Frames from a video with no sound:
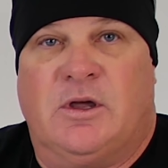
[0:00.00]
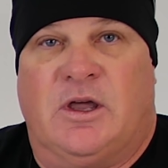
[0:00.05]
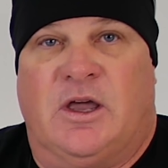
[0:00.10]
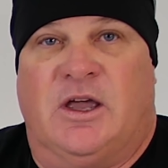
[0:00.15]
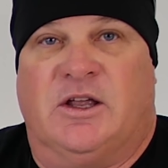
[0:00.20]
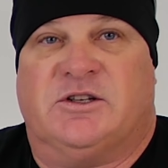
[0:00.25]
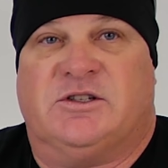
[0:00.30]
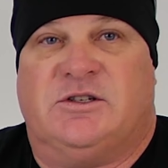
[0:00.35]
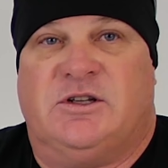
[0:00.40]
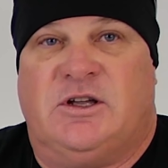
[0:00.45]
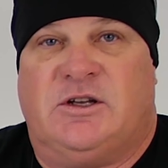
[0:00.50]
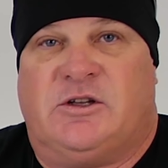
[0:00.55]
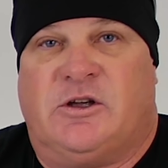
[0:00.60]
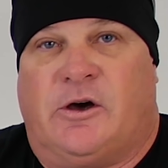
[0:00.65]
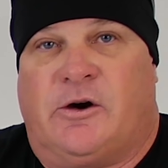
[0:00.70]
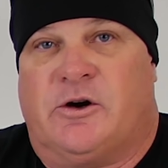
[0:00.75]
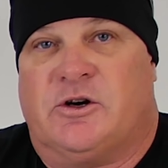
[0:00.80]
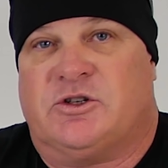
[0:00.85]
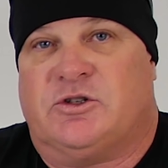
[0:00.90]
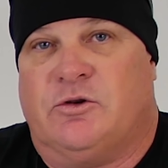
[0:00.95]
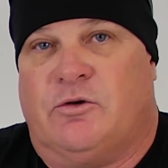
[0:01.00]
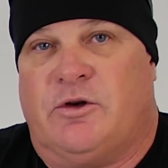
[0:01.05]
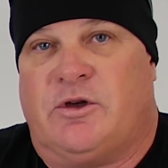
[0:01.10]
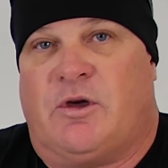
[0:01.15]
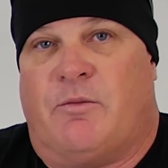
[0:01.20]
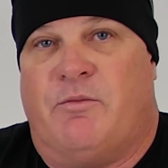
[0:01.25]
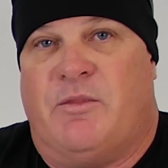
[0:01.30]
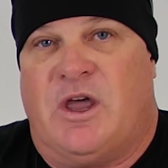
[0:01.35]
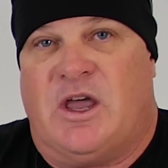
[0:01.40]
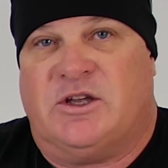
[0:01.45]
It's detailers
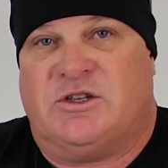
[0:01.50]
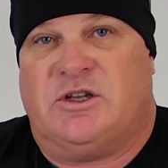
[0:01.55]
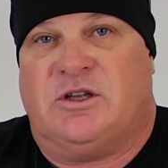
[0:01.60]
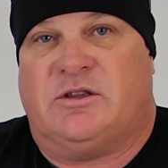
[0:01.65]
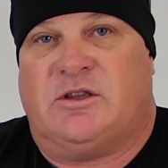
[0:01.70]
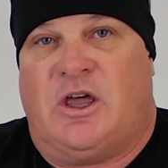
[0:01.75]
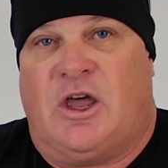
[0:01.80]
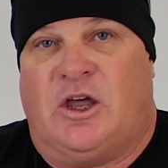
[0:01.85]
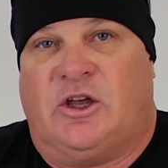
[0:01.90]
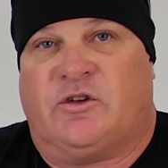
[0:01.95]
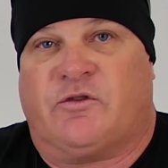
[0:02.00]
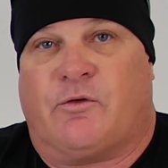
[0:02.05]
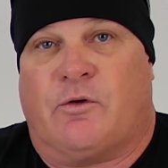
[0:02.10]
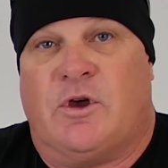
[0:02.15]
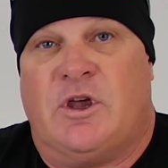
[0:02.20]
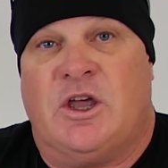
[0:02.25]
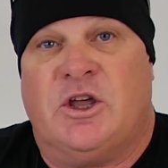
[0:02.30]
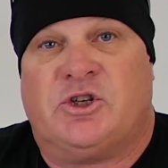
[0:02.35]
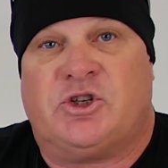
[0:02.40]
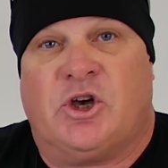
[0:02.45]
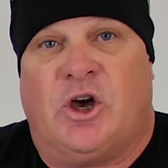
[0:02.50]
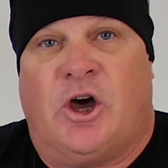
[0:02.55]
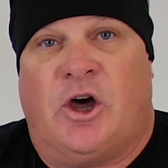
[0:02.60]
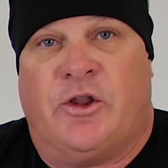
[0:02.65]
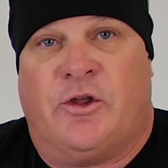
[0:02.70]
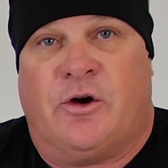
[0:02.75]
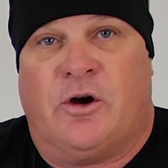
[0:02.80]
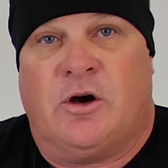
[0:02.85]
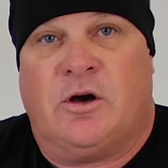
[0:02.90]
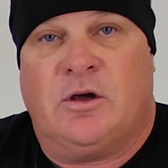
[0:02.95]
doing amazing things for each
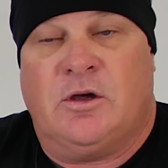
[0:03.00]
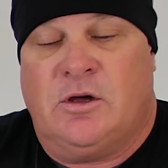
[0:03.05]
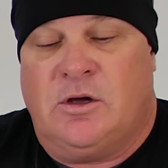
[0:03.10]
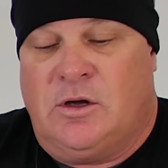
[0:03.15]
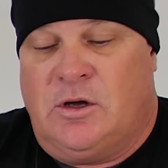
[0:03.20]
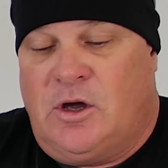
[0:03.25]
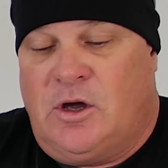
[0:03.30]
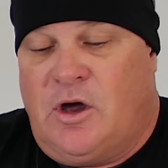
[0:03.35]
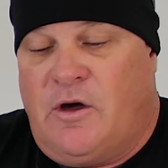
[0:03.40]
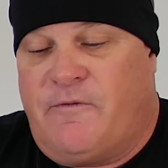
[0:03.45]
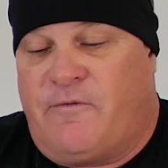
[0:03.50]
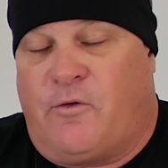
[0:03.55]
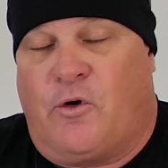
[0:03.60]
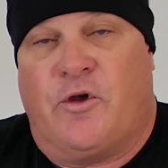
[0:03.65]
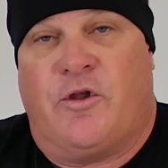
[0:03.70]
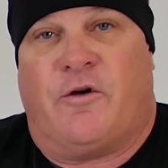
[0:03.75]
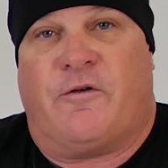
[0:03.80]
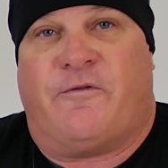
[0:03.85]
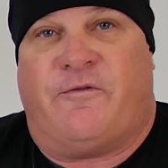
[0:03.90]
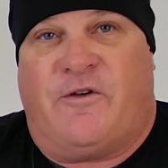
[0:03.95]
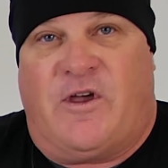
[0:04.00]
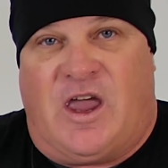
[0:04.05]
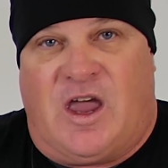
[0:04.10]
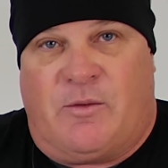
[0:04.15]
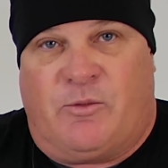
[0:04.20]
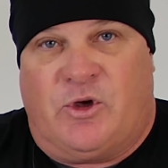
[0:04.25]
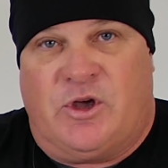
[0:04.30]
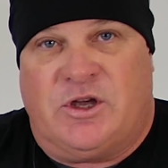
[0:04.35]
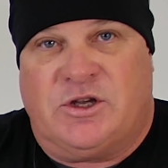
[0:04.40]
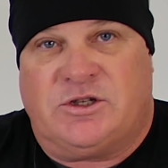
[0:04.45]
other, for their
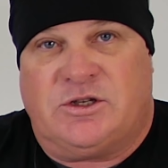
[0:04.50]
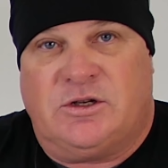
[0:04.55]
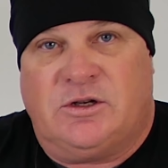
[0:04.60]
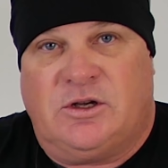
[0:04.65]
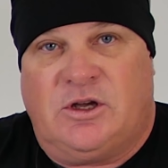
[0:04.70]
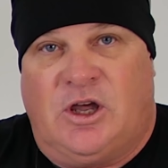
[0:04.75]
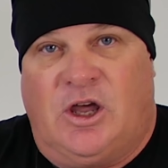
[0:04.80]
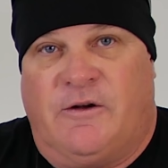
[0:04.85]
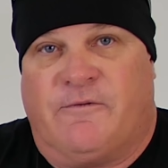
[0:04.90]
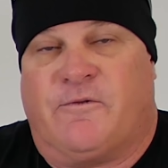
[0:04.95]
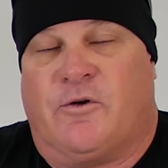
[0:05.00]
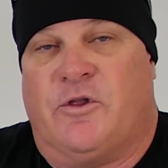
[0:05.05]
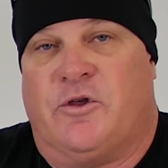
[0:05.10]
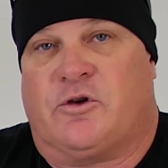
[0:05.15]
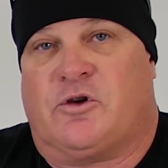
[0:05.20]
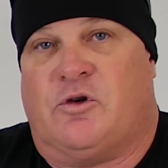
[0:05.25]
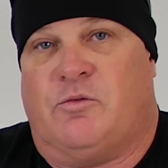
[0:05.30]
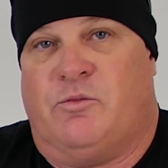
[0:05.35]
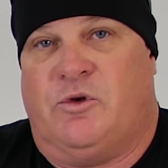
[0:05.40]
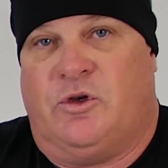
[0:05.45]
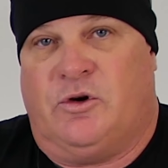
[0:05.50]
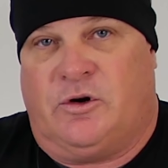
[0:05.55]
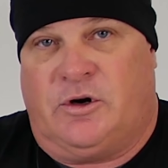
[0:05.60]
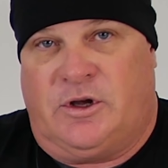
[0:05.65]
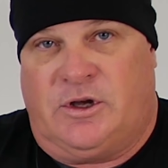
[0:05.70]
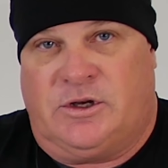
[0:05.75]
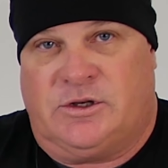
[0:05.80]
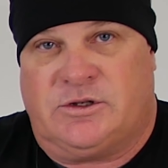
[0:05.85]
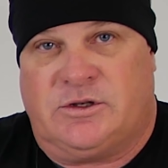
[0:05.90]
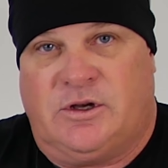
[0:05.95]
families, and for their
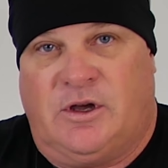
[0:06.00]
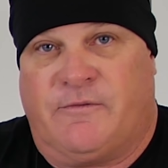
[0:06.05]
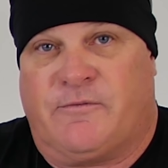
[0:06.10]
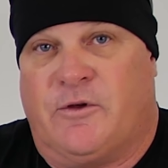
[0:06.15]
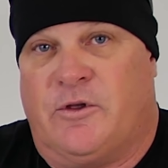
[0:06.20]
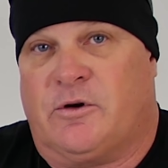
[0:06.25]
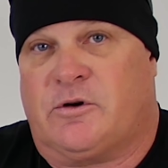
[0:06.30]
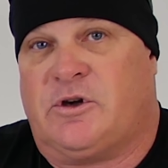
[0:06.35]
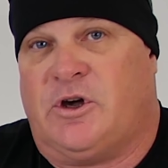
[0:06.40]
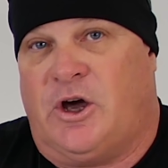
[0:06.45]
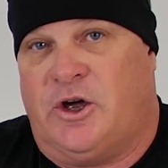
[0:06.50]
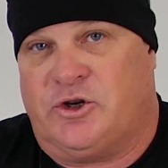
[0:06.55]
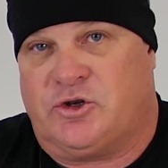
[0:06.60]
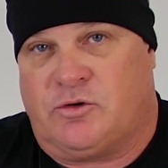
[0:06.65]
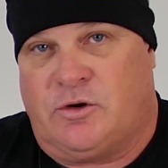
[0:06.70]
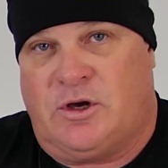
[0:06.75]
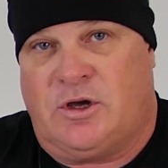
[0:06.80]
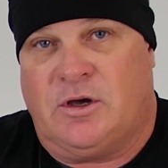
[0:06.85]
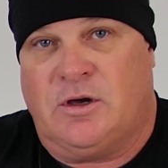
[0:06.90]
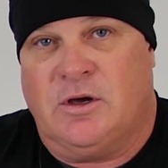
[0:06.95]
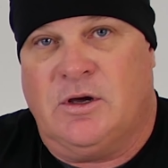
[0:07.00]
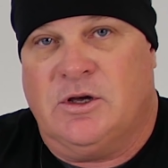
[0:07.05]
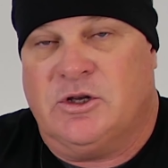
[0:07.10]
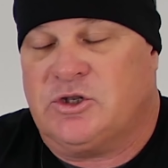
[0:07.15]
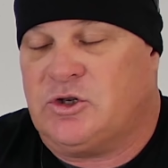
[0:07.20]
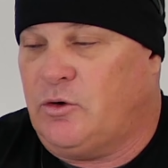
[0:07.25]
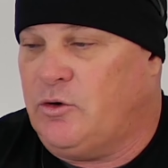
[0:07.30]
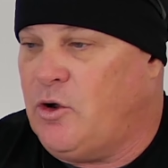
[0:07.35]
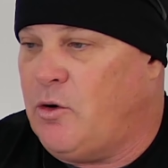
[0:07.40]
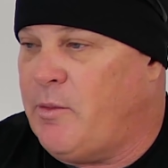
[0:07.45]
communities, and for their country.
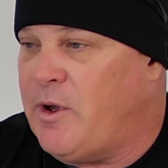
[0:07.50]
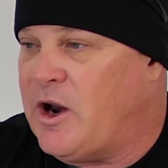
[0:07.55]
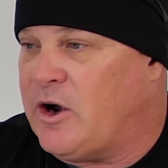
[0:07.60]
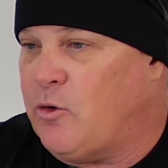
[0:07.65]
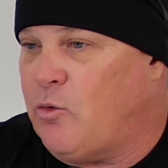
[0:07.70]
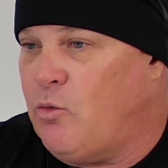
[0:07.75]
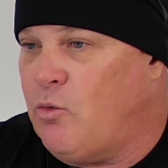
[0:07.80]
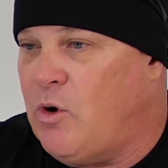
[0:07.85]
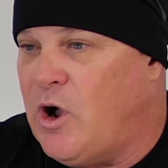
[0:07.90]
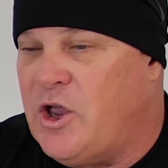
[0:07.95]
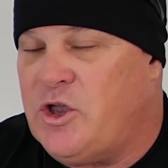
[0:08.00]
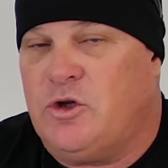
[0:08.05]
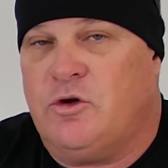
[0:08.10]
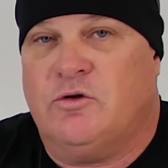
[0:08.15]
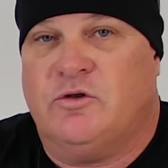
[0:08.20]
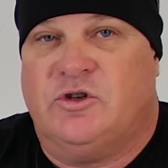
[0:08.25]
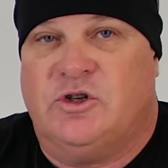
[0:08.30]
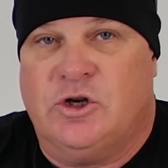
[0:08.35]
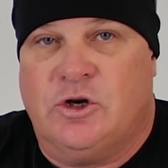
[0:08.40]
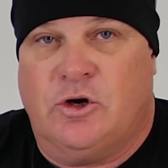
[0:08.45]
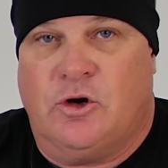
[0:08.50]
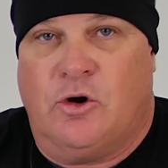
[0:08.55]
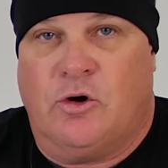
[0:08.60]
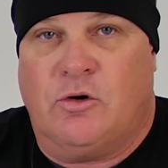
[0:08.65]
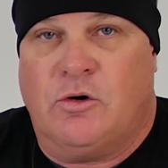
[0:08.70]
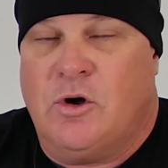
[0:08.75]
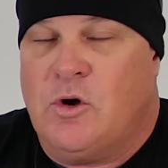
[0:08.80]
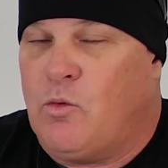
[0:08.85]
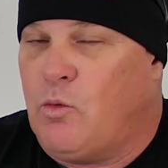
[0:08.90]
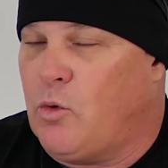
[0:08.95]
So no matter what you
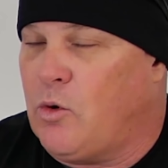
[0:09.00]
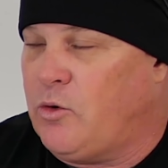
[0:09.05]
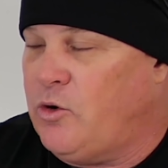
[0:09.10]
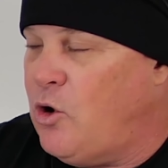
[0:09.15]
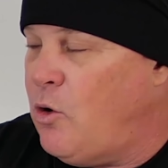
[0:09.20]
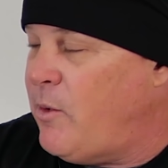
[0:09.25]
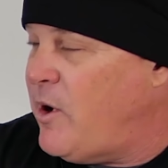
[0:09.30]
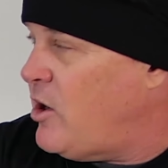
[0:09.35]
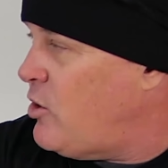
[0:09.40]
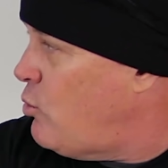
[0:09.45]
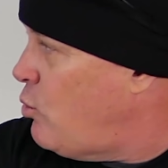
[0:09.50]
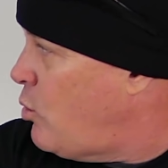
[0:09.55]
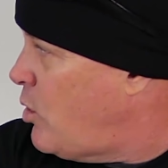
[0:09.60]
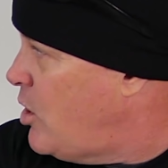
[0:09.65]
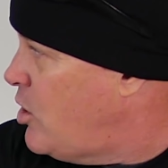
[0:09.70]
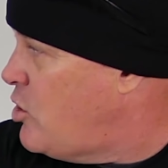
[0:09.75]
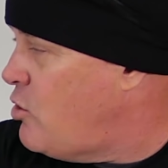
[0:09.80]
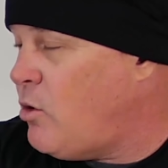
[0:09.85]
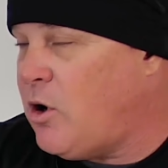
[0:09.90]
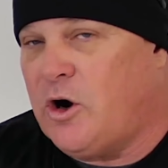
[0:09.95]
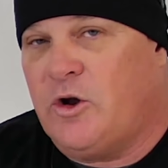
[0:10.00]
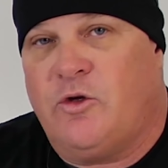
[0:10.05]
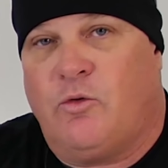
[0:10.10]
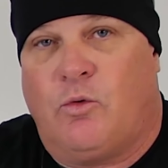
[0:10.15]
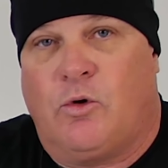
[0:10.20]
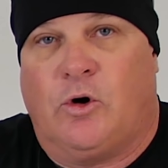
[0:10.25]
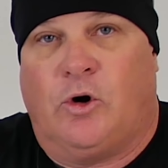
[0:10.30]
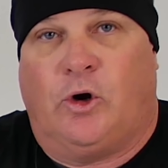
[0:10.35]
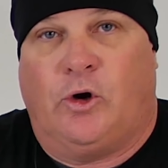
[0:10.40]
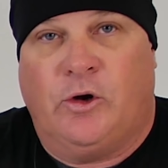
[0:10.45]
do, or no matter where you are in the
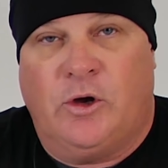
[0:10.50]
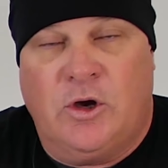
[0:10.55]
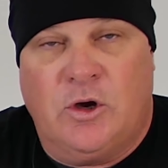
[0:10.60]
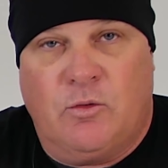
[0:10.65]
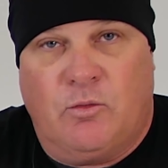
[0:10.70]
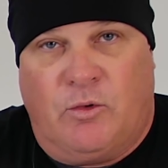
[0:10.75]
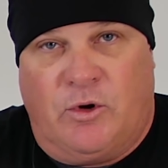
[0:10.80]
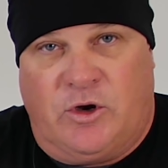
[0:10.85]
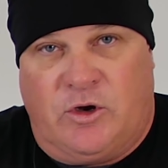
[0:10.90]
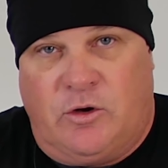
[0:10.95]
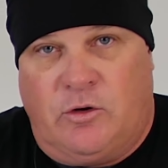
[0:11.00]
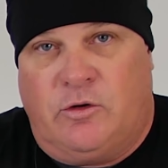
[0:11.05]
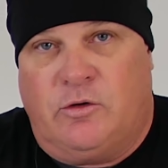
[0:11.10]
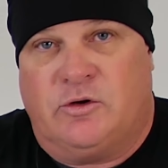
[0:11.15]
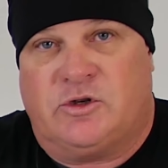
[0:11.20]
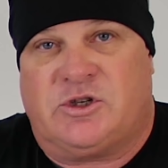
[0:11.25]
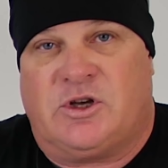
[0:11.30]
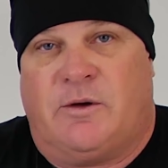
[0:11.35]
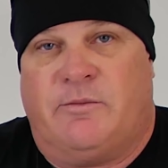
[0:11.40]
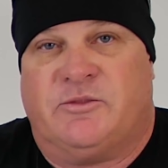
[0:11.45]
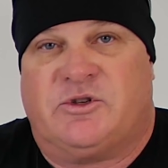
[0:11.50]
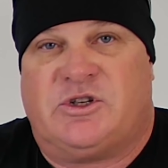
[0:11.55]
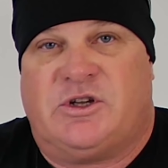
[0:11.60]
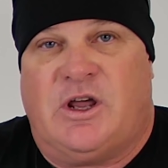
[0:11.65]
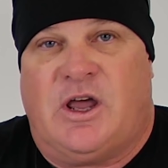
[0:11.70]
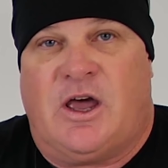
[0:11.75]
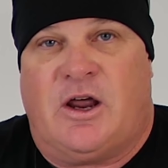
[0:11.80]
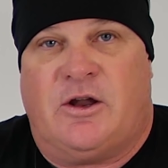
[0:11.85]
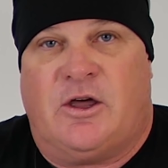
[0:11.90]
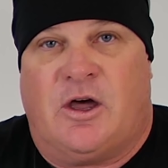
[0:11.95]
world, when you do something,
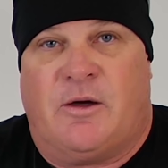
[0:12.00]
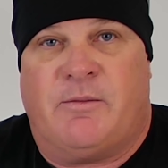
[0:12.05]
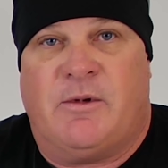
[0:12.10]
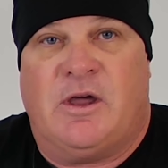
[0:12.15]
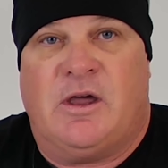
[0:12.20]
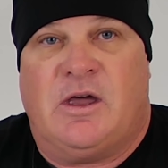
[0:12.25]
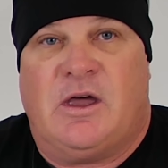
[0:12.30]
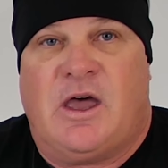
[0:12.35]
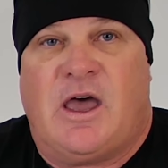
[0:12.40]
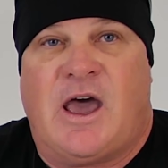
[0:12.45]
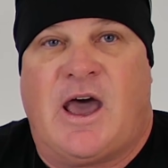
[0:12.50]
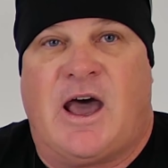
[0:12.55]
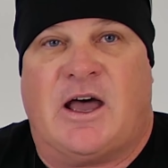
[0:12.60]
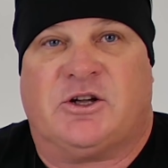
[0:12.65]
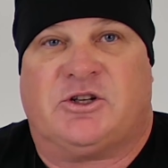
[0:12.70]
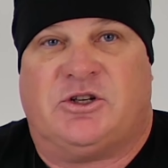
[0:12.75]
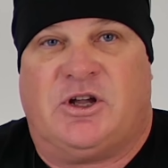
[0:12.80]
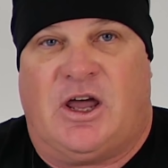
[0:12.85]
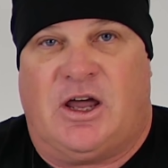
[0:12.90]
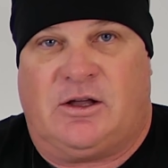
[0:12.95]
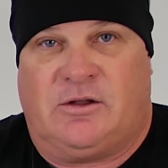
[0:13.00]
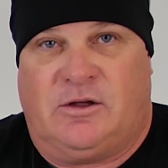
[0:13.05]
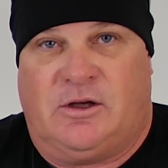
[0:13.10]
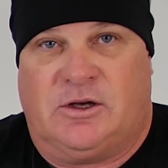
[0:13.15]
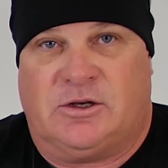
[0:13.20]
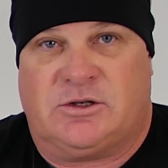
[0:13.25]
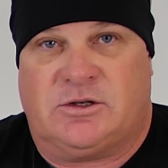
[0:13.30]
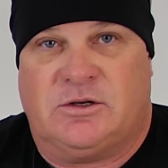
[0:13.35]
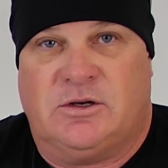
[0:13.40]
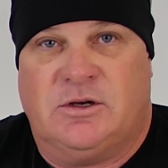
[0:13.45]
stand up, hashtag
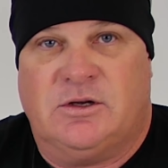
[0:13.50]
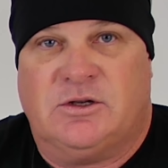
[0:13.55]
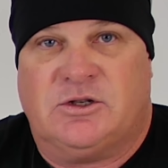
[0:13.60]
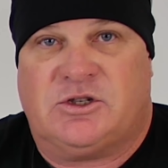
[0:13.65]
this.